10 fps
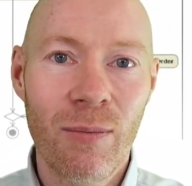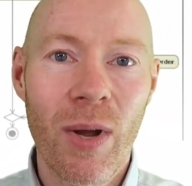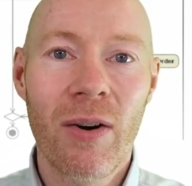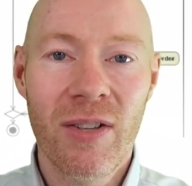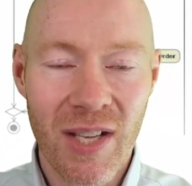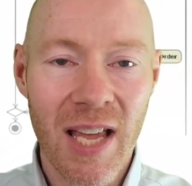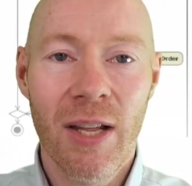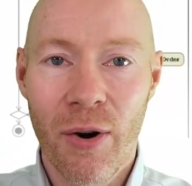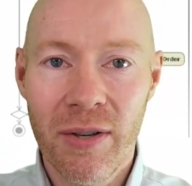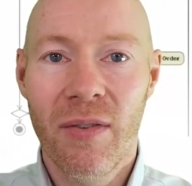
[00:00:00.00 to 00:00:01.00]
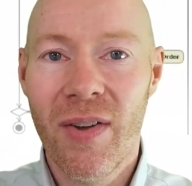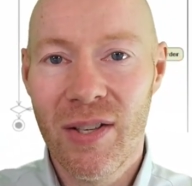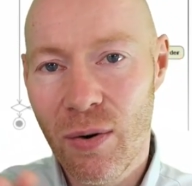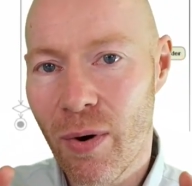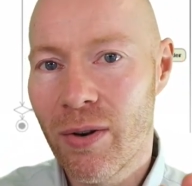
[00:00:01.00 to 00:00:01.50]
we are designing our interface
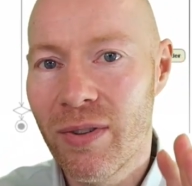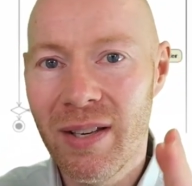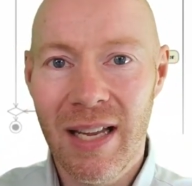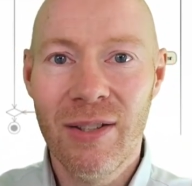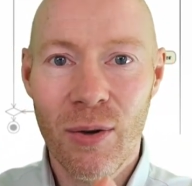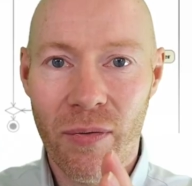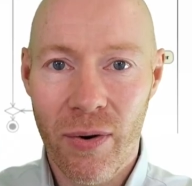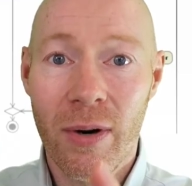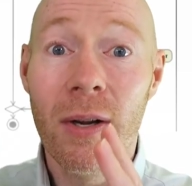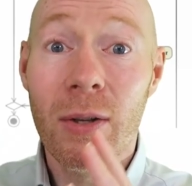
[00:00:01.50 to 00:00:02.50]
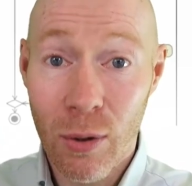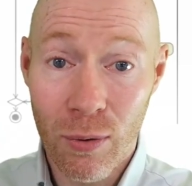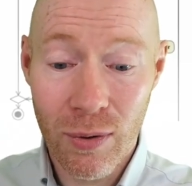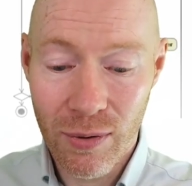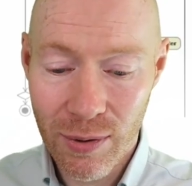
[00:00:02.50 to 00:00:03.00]
around the needs of our
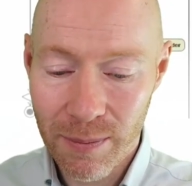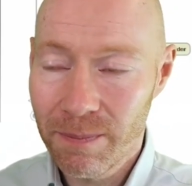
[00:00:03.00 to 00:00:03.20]
users.